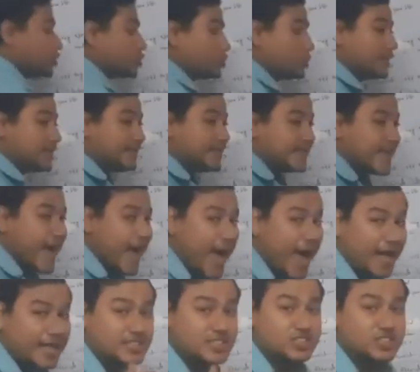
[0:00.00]
to
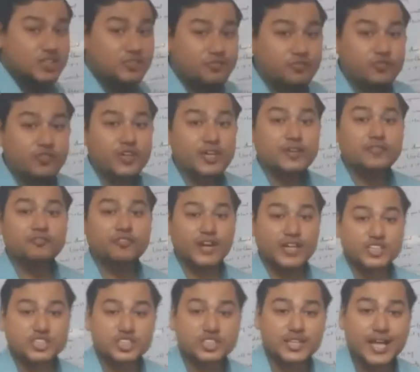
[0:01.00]
enhance the
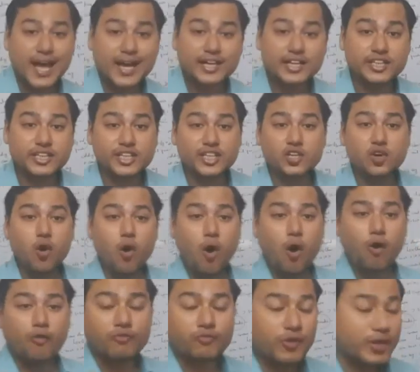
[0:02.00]
functionality
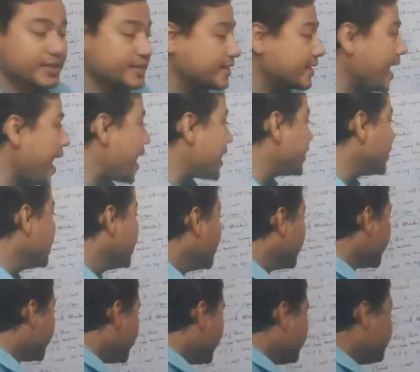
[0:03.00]
of a tag.
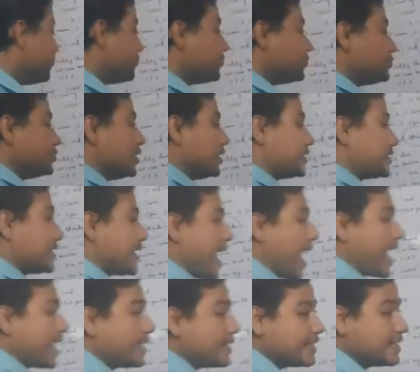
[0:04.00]
If the
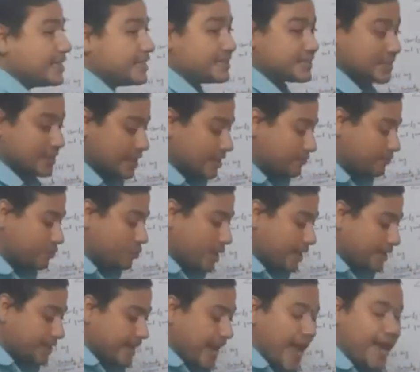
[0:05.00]
tag is, if
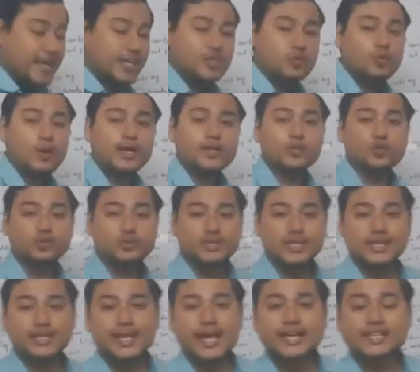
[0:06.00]
your tag you are
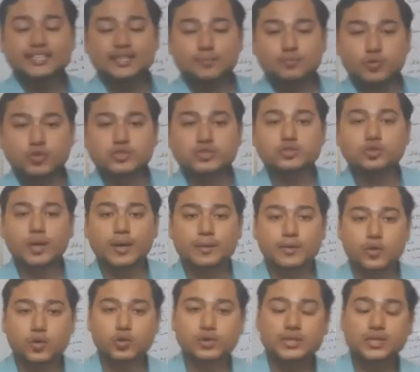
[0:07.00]
using, like suppose you are
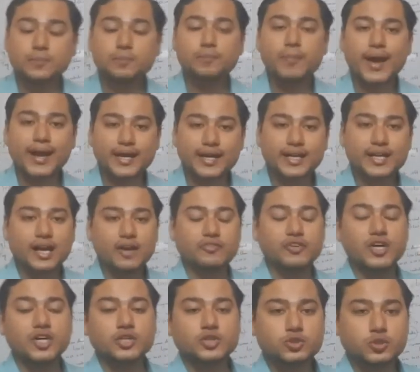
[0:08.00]
using paragraph,
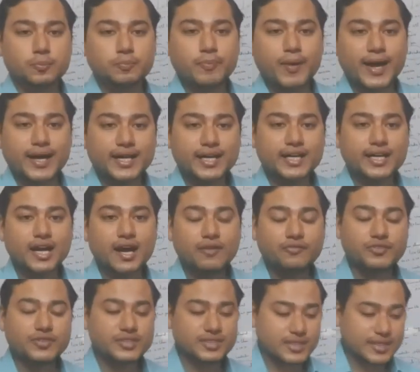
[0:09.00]
so
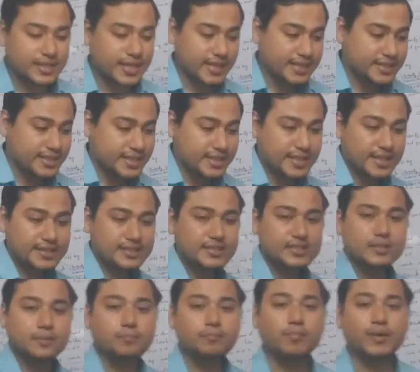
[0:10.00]
paragraph is written in the
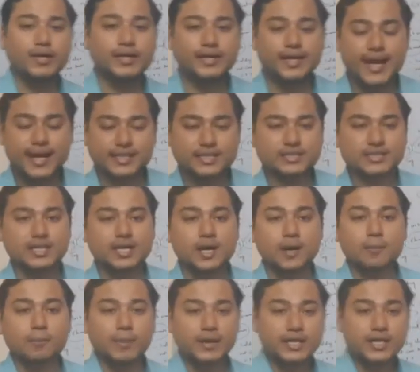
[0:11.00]
simple text.
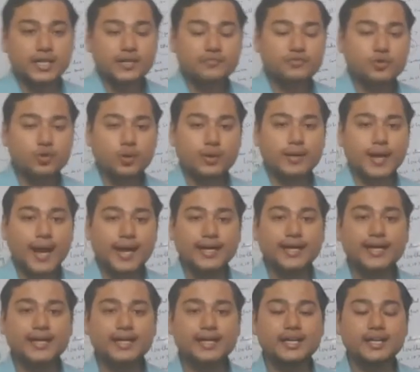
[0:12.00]
But if you are
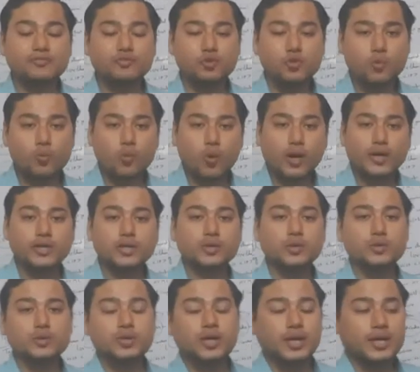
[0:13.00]
writing, if you want
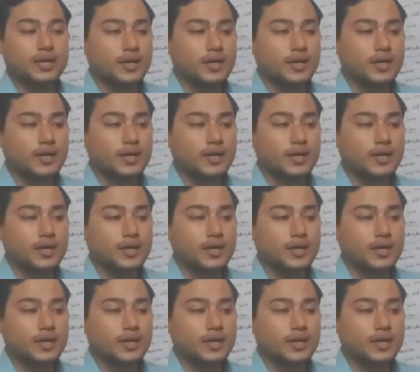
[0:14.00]
to